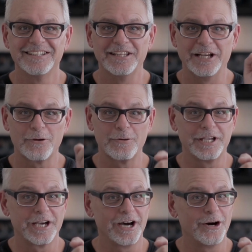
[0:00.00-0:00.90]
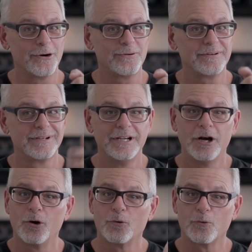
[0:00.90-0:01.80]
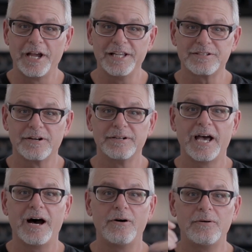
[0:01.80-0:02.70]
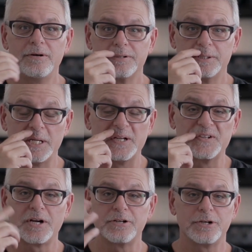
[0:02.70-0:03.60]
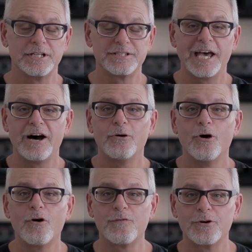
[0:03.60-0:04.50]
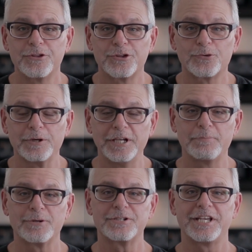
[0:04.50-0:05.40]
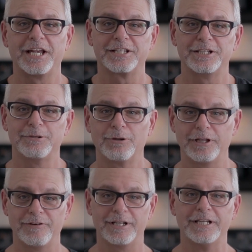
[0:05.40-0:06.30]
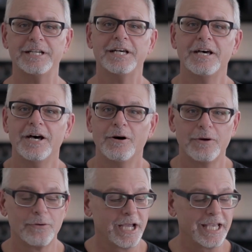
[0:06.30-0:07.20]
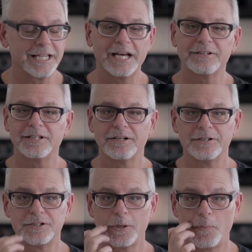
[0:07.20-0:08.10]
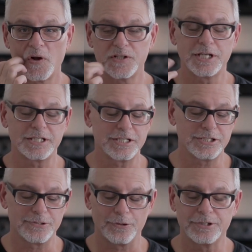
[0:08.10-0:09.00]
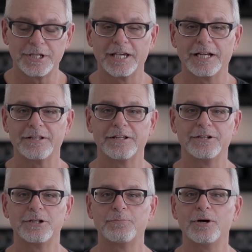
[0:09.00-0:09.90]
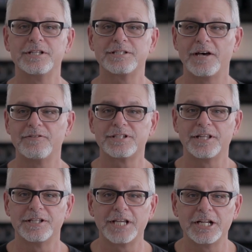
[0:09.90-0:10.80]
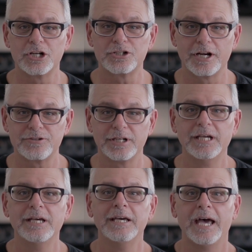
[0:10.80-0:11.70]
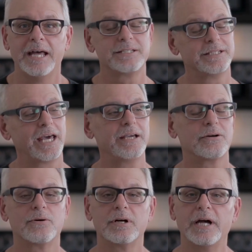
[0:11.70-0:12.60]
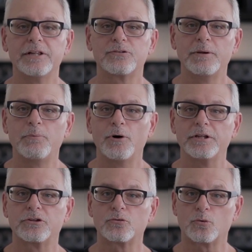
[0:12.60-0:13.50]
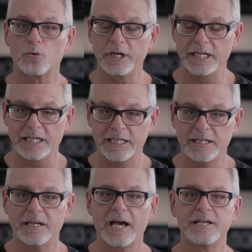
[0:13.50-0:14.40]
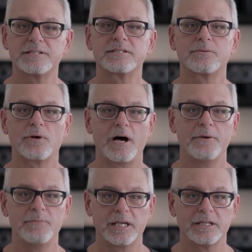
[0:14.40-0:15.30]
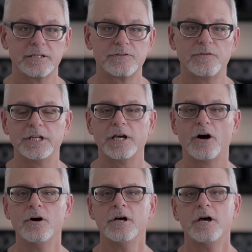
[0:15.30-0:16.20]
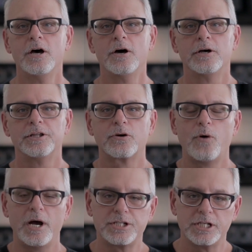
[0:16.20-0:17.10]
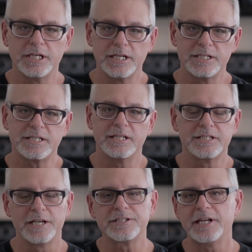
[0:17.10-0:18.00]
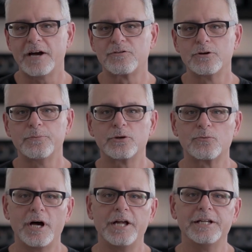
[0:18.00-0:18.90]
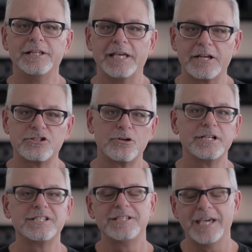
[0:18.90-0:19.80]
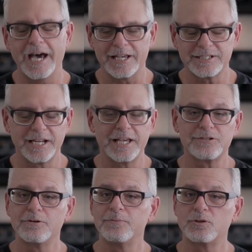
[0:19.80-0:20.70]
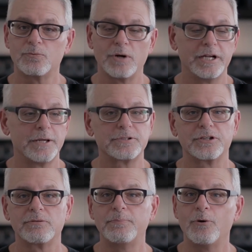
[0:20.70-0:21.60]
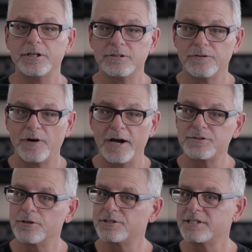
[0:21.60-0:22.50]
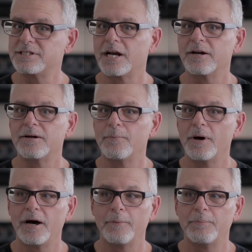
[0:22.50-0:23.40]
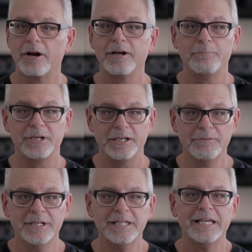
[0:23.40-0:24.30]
There we go. Rates are now, the 10 year treasury is now over 3%. Can you believe it? We were hanging out there in the 2.6s and we were hanging out in the 2.7s on the 10 year treasury. And today we're at 3.3 as I'm making this video. The question is, does it have room to run? And the answer is yes, it has room to run up to 3.25, so says uh, Barry Habib.